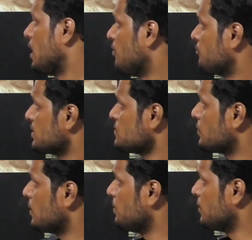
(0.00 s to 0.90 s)
after this,
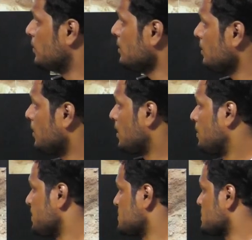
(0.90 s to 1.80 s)
we will be doing
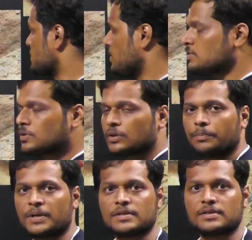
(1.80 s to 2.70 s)
PCC work. So the
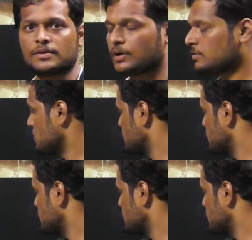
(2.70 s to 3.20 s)
PCC work. So